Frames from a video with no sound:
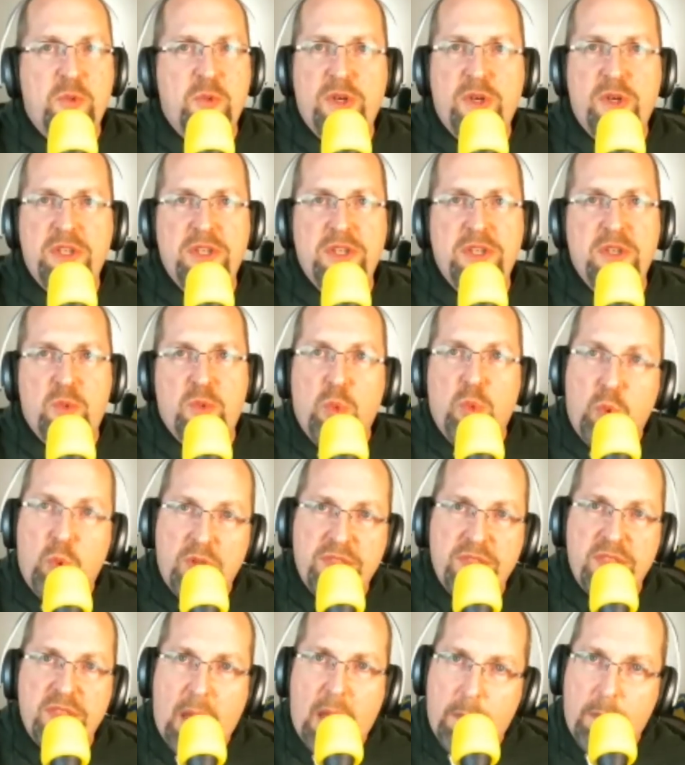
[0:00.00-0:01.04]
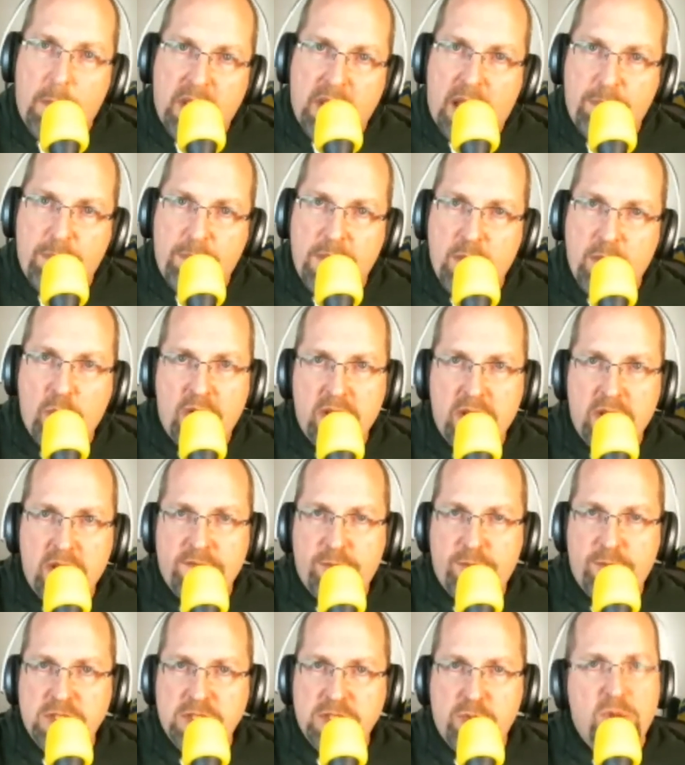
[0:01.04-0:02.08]
wouldn't wouldn't that like be one of the
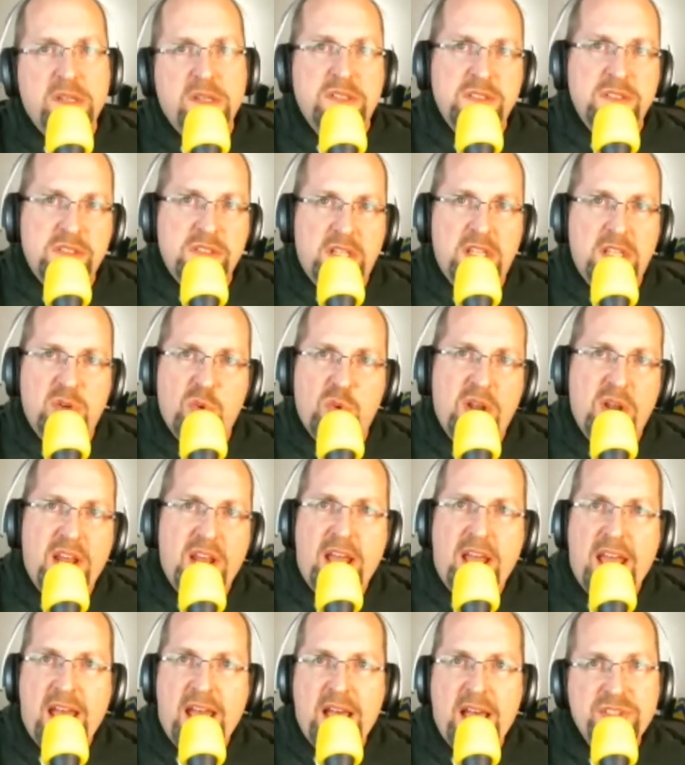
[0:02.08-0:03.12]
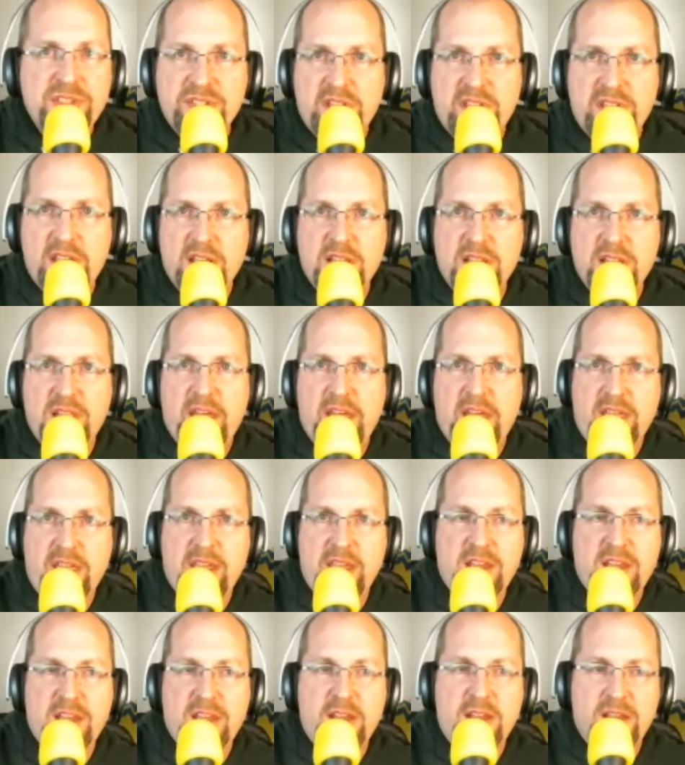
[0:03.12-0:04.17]
first questions that you'd want to ask? Like,
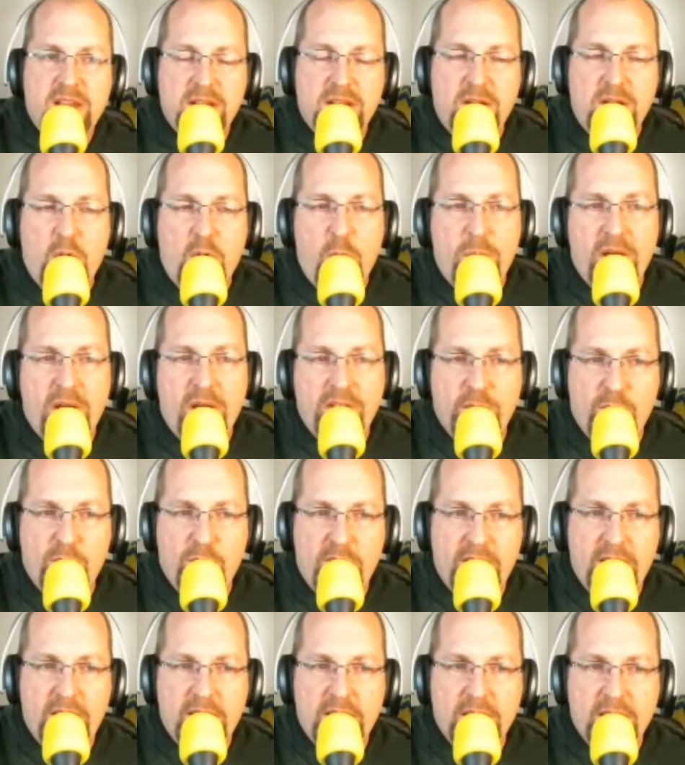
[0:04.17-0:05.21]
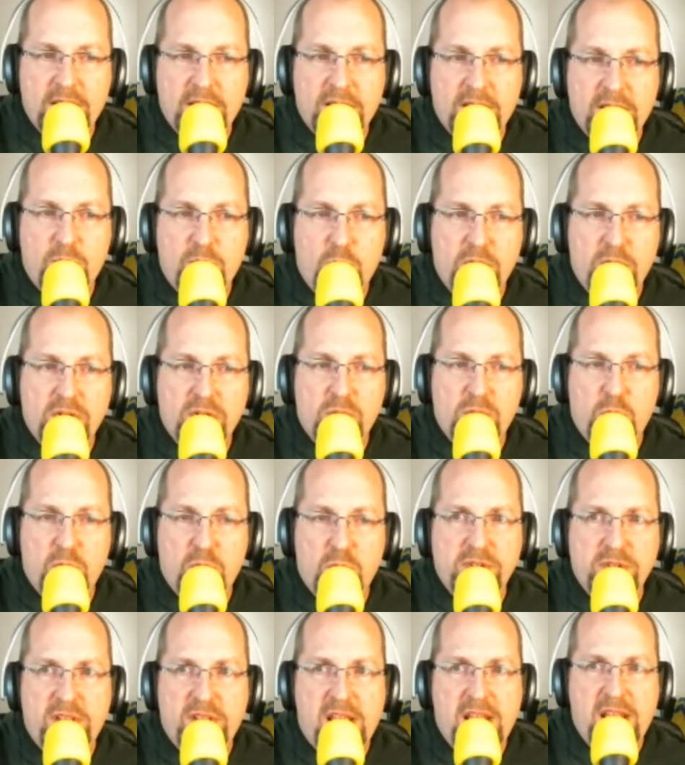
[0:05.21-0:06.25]
oh, by the way, where where
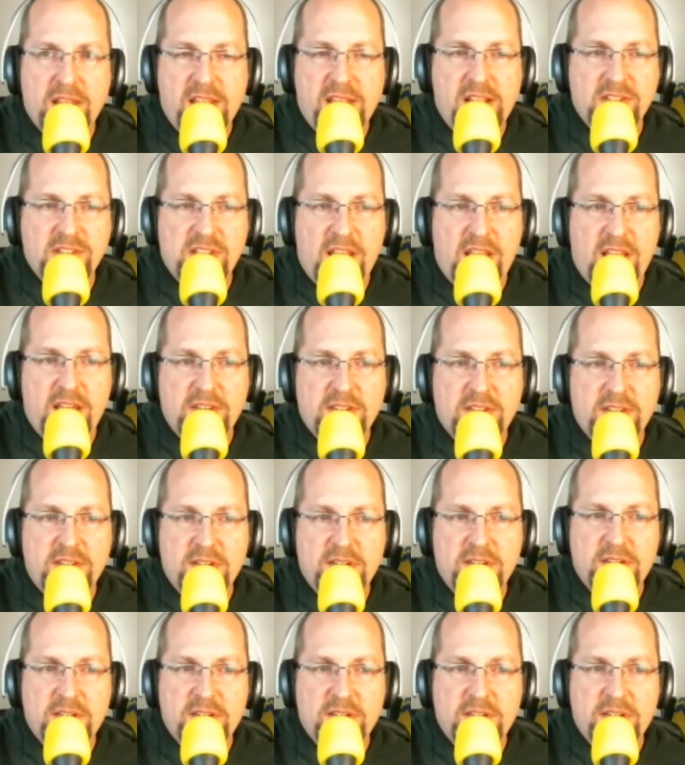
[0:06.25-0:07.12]
are the aliens at?